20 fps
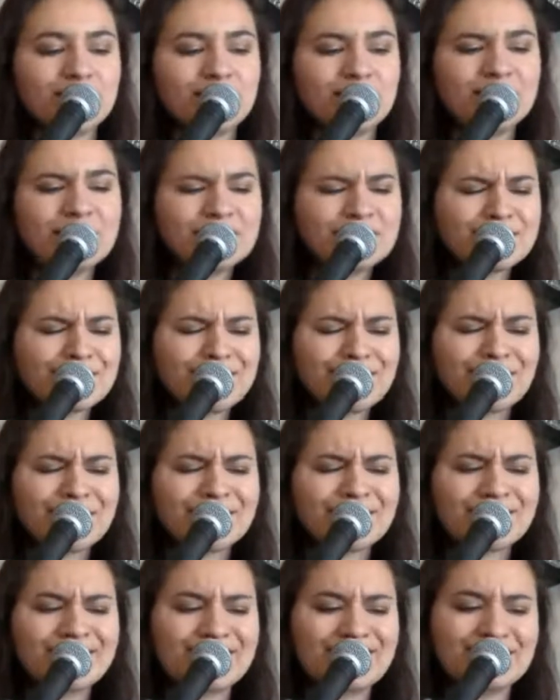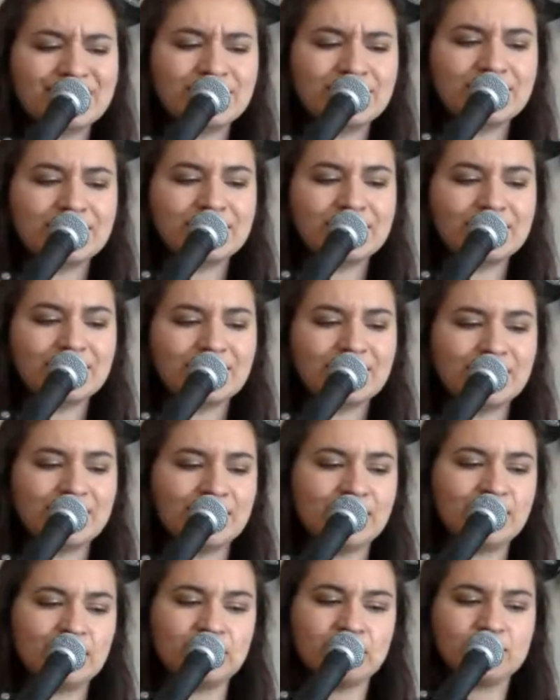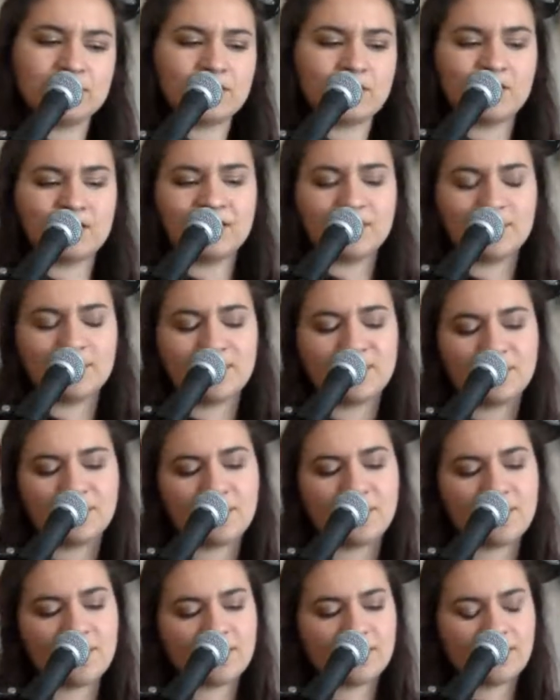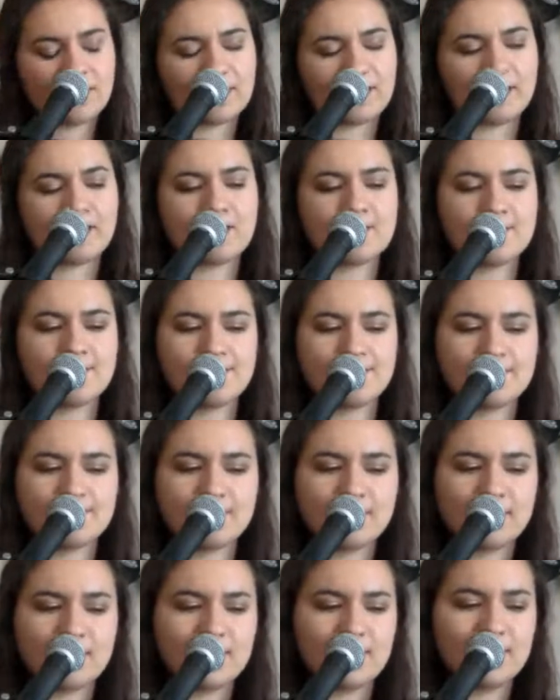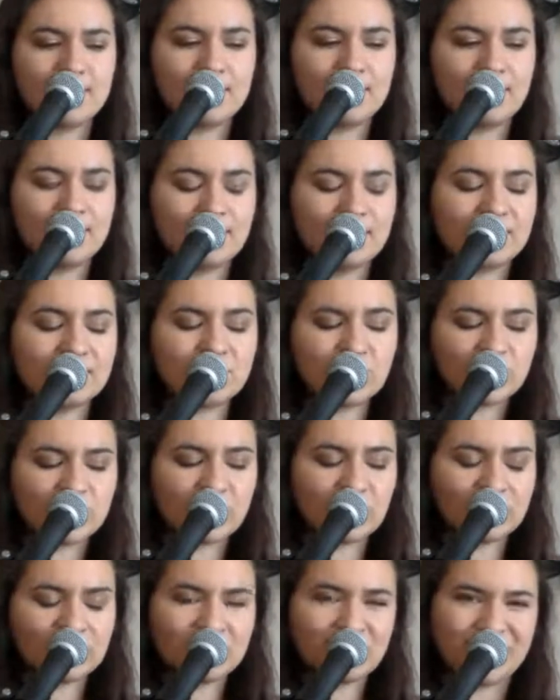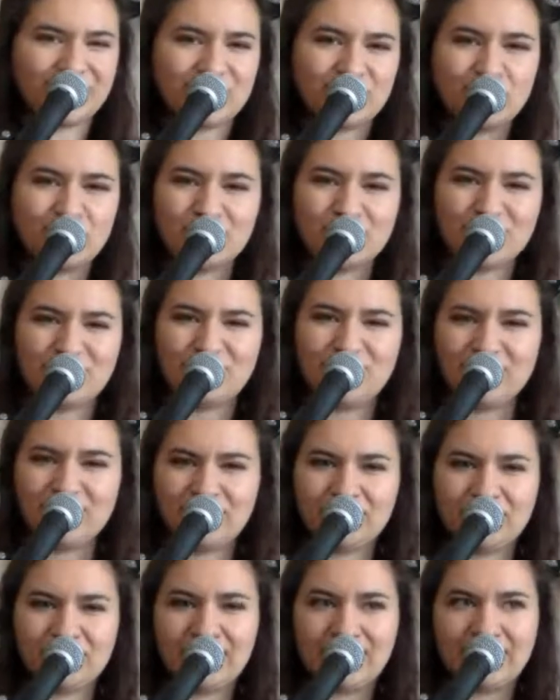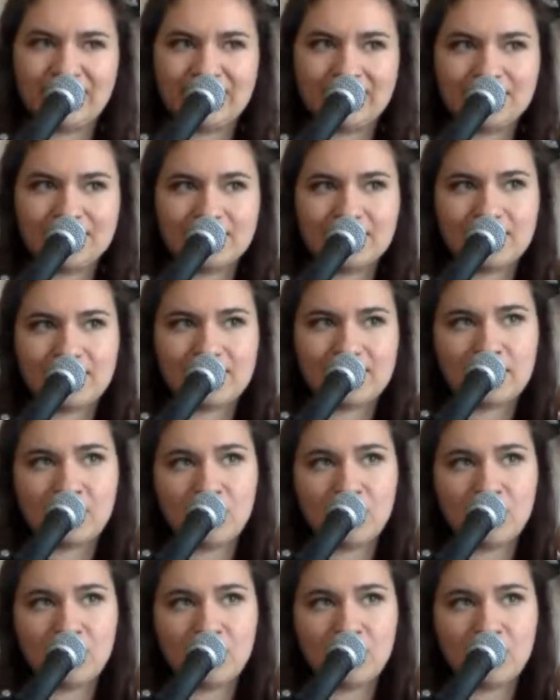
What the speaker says: This song is called "Hear My Heart." This was also a super unique write.